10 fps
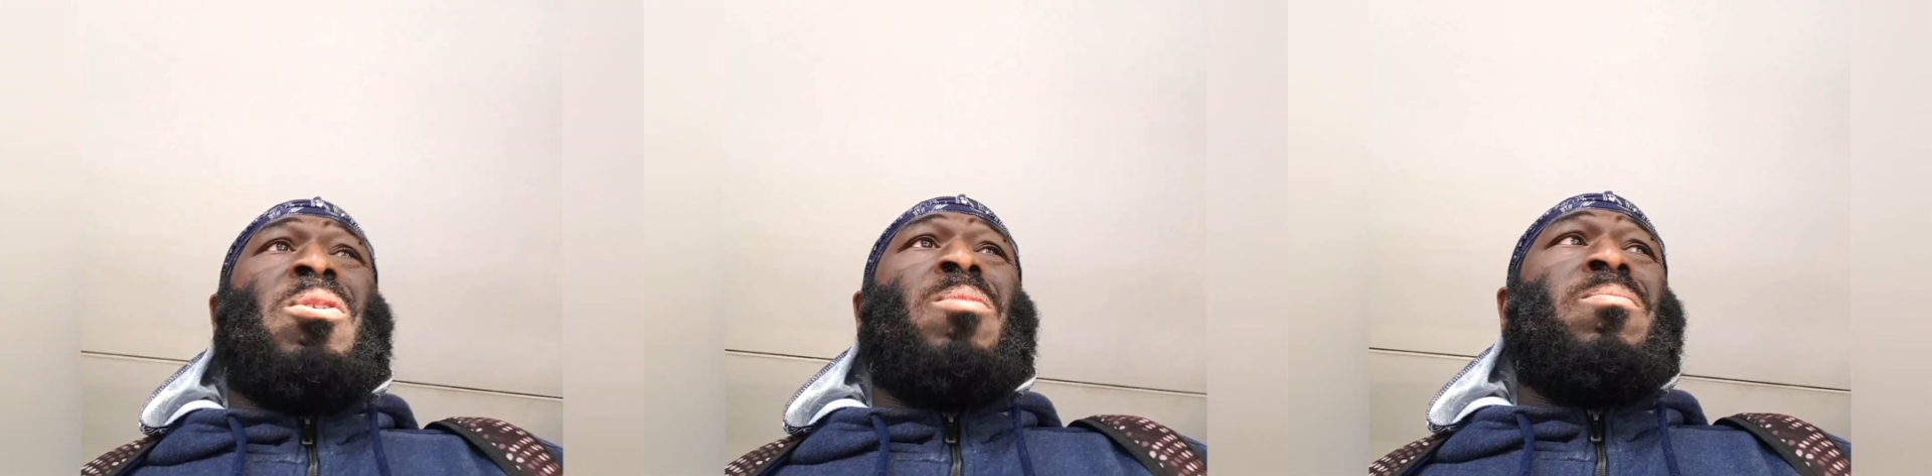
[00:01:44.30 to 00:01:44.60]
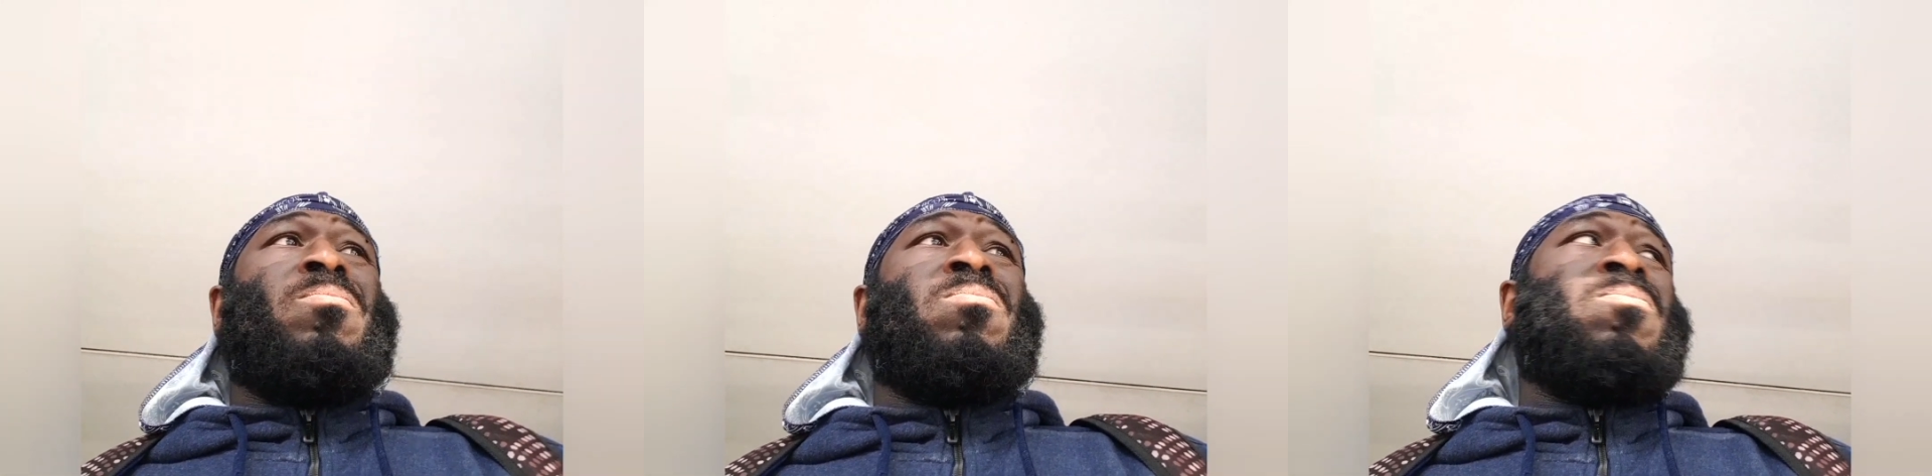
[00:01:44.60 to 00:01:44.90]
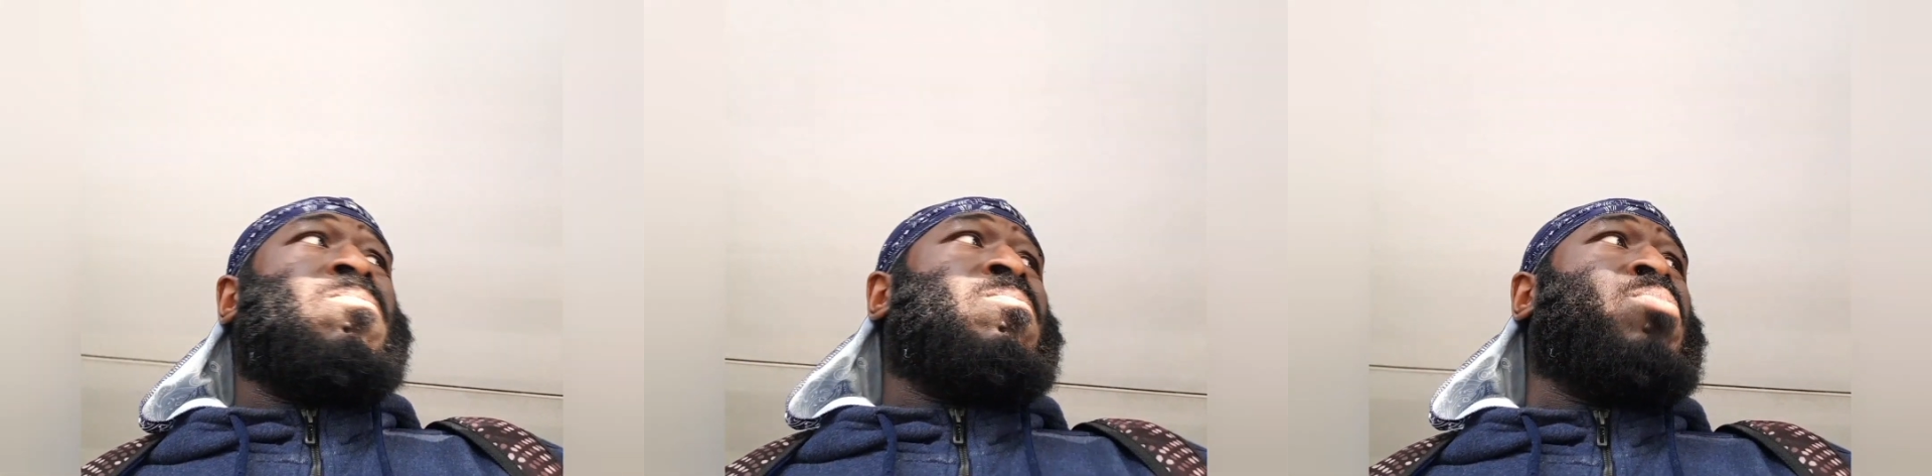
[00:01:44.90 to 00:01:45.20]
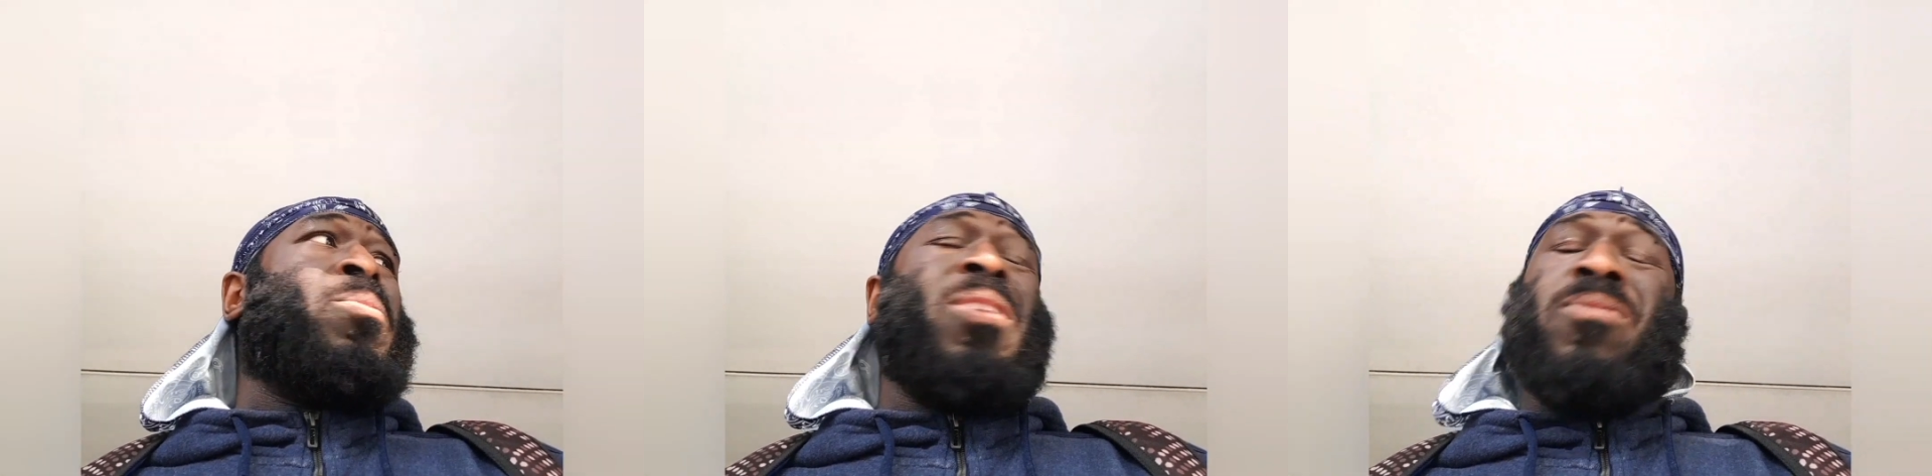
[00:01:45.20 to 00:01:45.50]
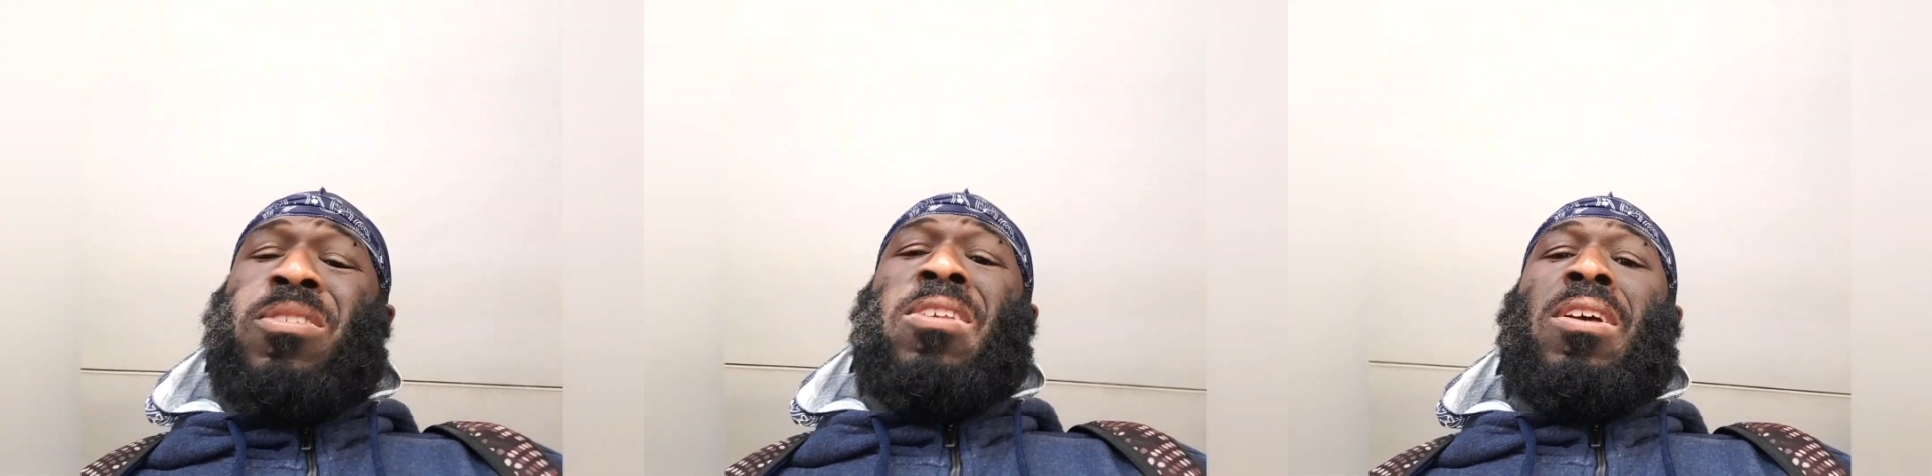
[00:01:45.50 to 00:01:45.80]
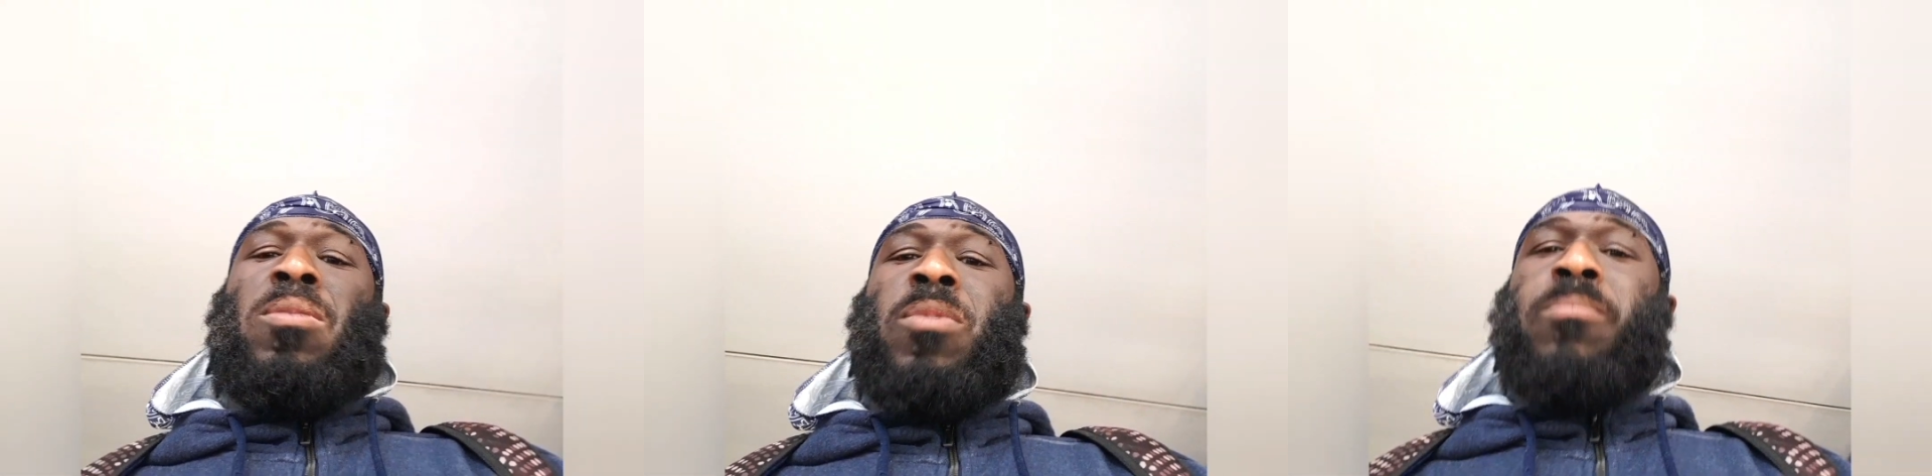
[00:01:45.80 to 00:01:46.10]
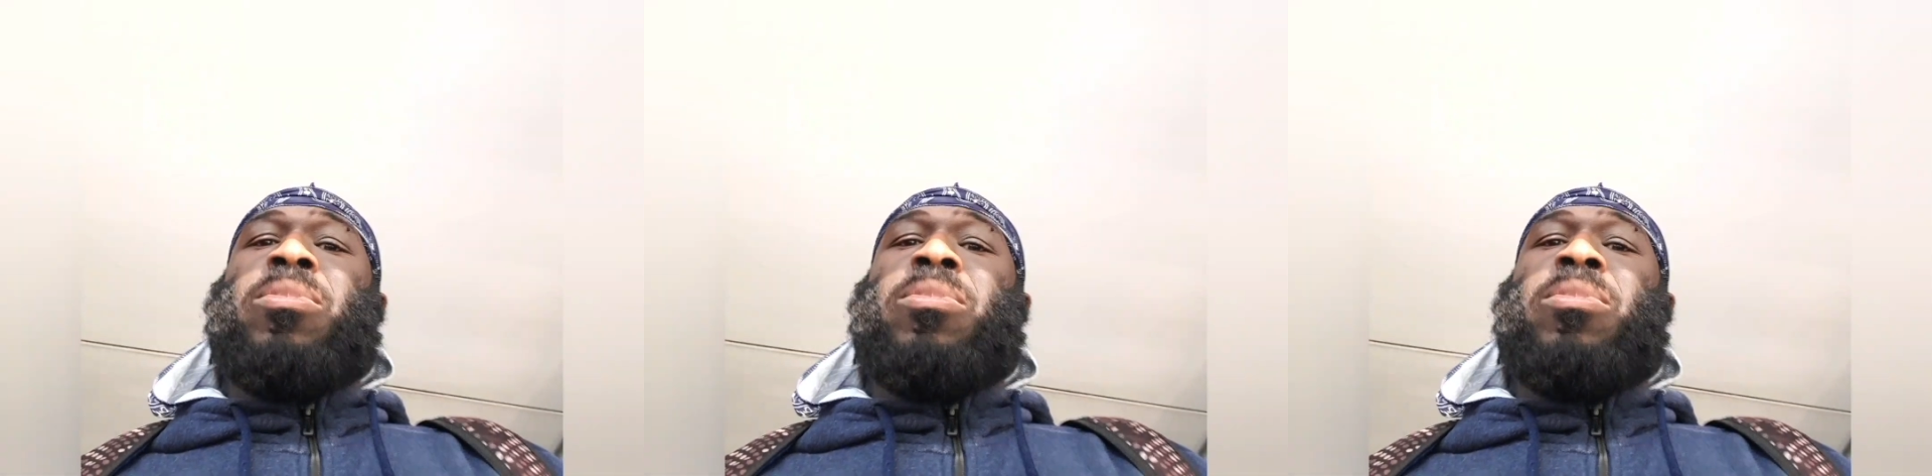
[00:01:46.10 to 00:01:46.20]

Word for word: film, probably even the second one,